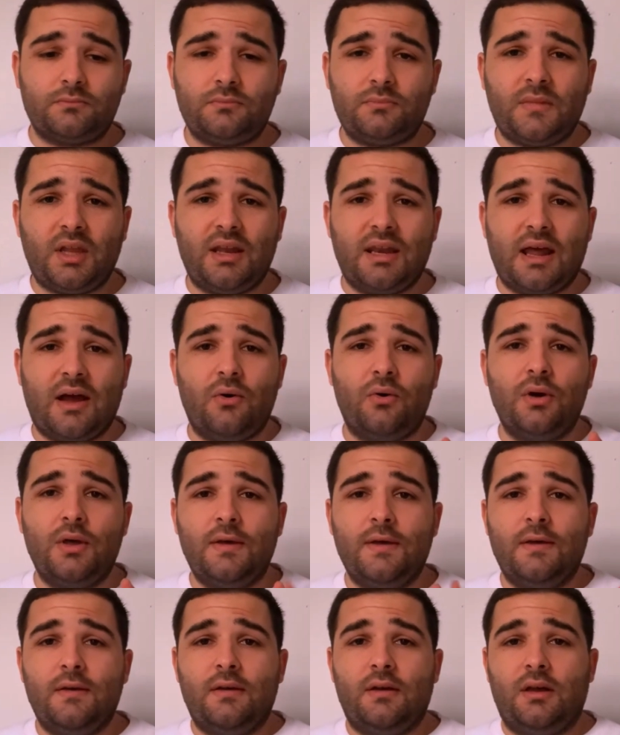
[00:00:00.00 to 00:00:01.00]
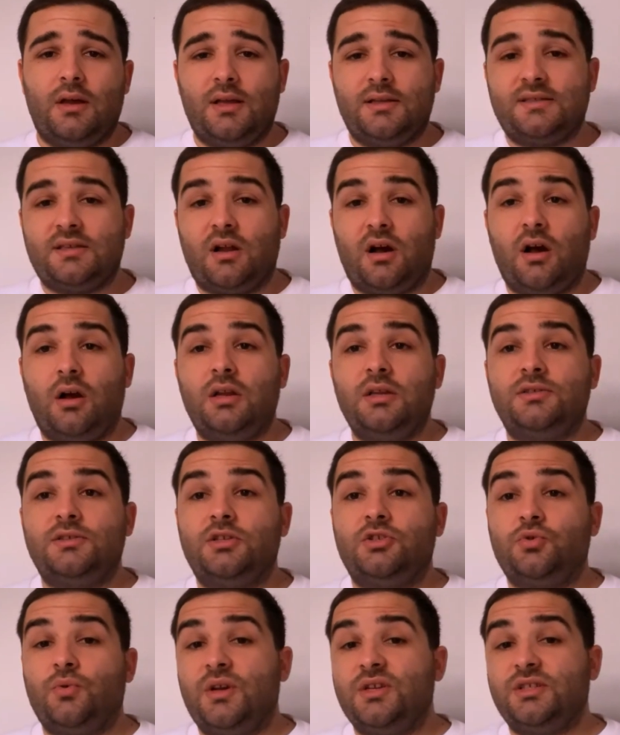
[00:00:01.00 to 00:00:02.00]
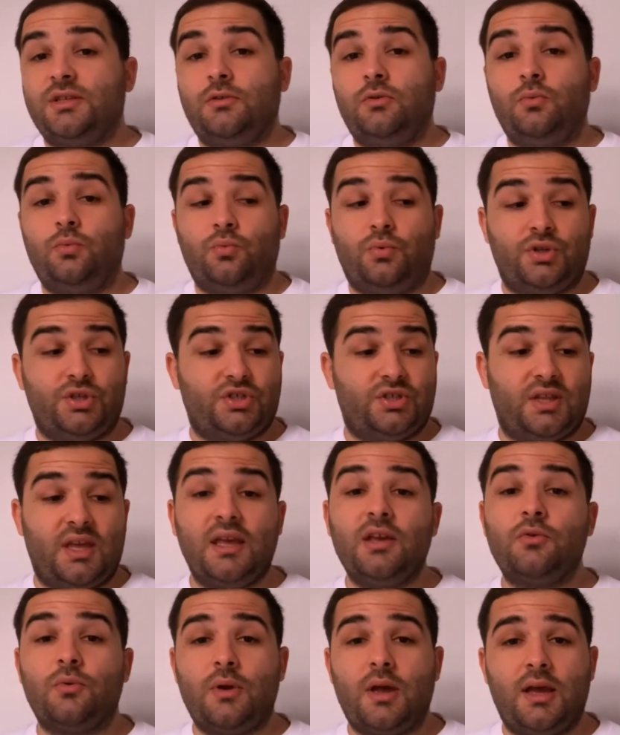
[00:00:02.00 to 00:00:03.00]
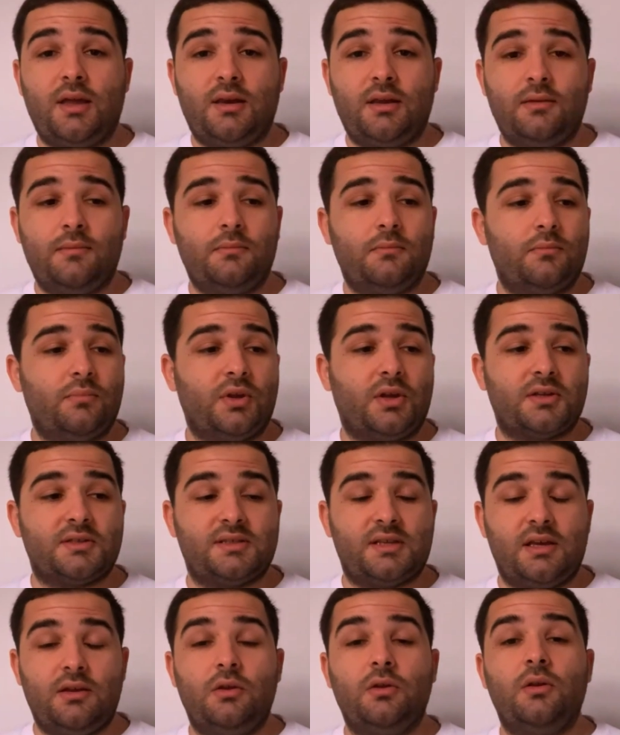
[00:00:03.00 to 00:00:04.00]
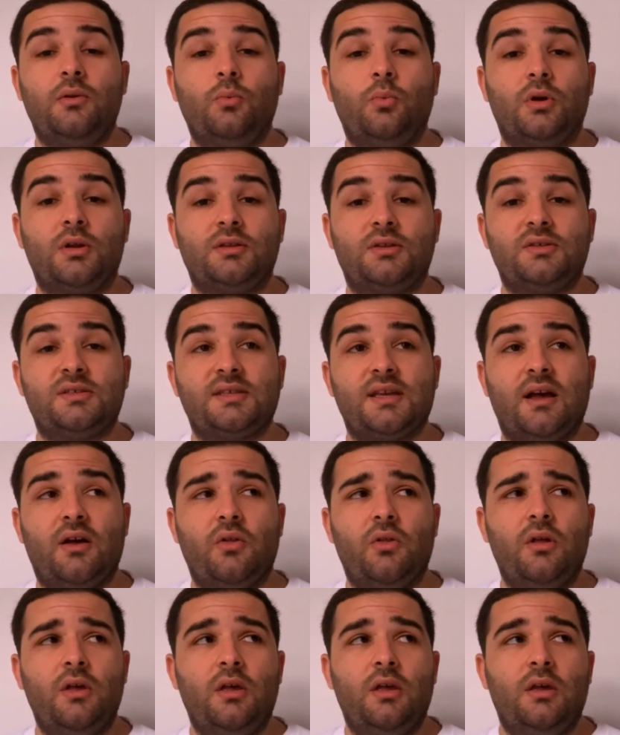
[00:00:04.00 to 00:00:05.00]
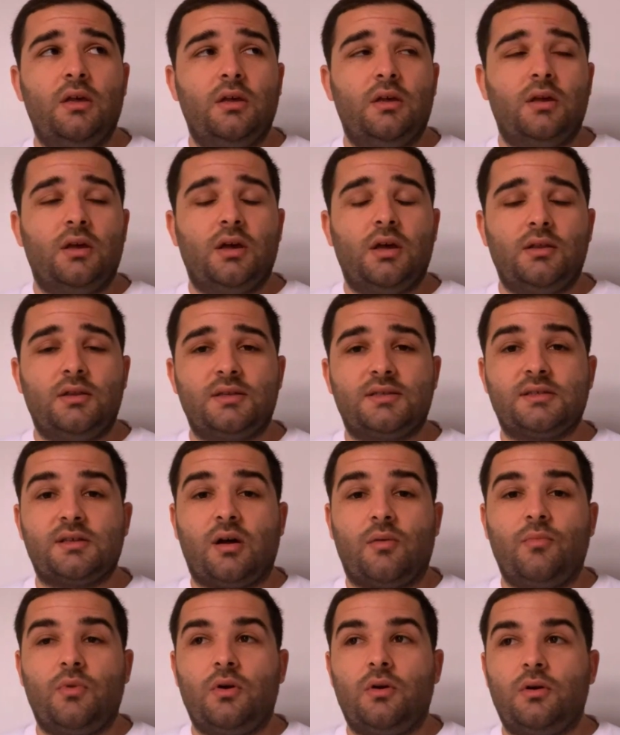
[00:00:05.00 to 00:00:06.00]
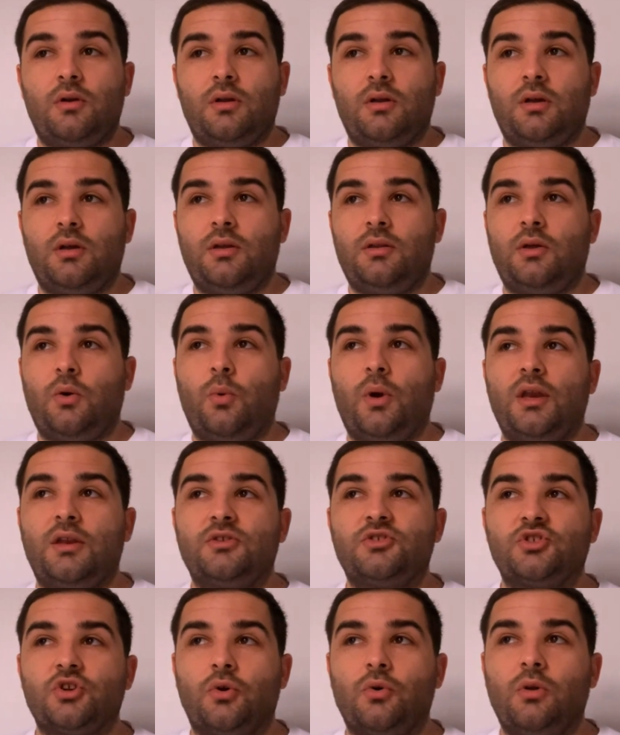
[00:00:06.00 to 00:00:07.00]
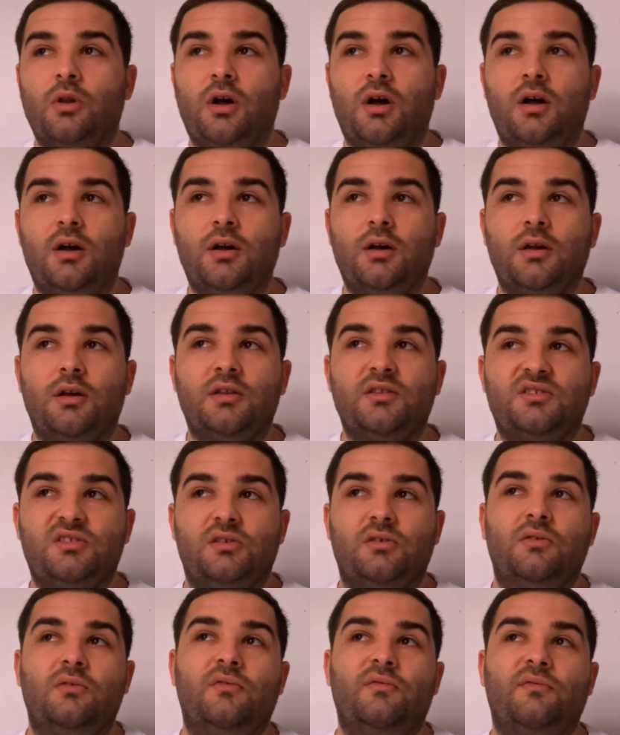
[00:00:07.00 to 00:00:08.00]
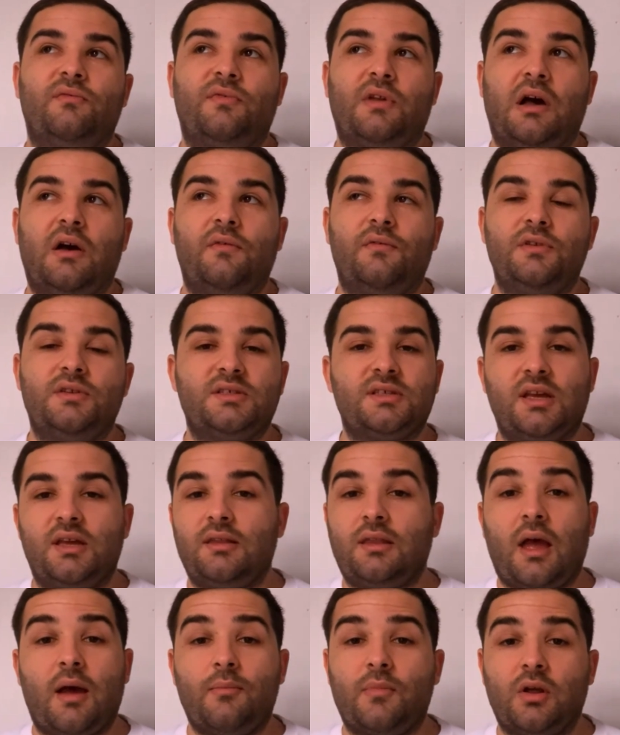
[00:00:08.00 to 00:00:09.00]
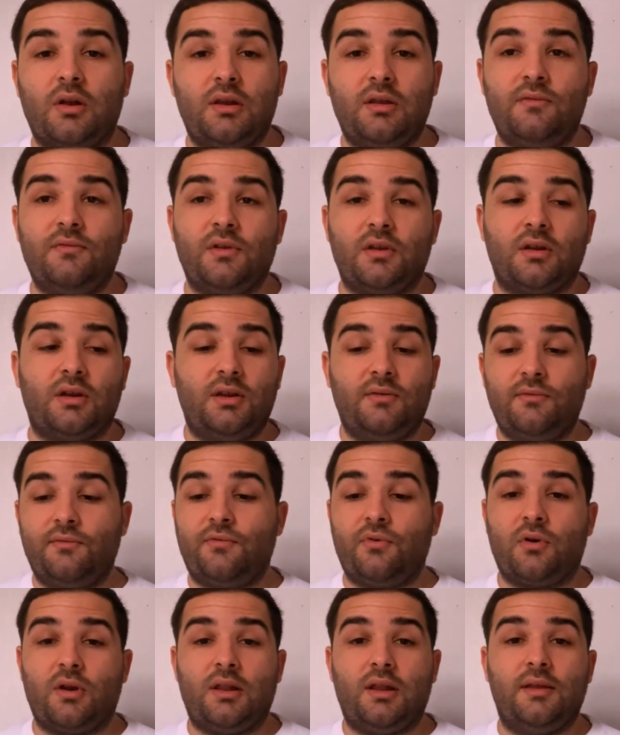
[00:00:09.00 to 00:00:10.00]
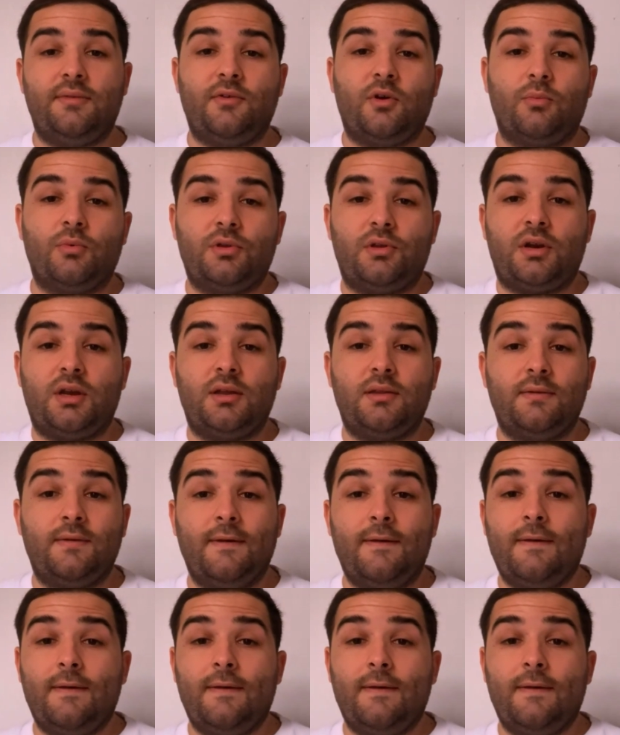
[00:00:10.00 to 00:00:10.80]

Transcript: Now, it's an ugly situation which they created because they didn't want to sell in the summer. They waited so long until VLAHOVIC said, "I'm not leaving, not even for Atletico Madrid."